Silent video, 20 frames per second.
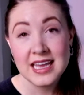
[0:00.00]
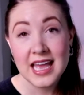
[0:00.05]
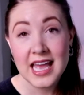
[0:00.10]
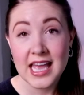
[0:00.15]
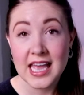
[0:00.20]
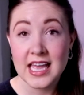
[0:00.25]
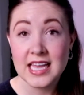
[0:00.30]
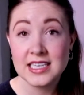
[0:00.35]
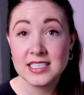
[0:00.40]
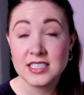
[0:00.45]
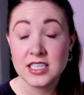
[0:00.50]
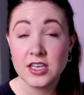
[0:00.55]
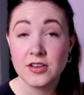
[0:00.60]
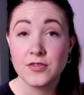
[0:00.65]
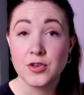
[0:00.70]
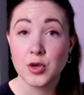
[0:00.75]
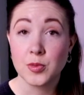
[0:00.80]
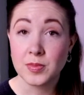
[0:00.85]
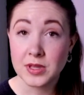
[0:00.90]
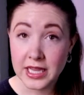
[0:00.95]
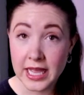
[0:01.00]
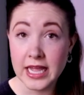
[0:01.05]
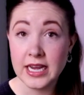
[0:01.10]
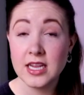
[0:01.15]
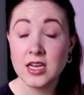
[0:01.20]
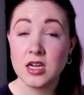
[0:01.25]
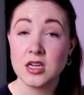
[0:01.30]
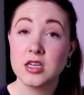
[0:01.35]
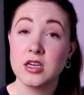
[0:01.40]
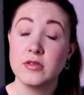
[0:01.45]
And if you're
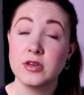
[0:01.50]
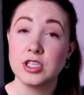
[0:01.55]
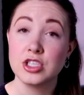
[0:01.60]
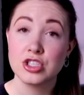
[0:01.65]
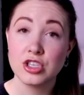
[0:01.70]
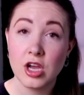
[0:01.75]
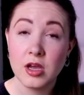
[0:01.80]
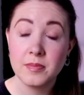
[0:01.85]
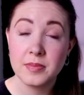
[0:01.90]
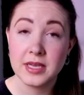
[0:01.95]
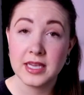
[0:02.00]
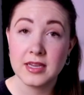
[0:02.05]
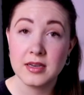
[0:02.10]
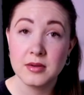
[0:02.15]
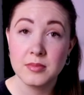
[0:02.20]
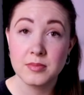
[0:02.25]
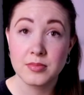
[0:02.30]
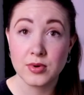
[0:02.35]
planning on going shopping,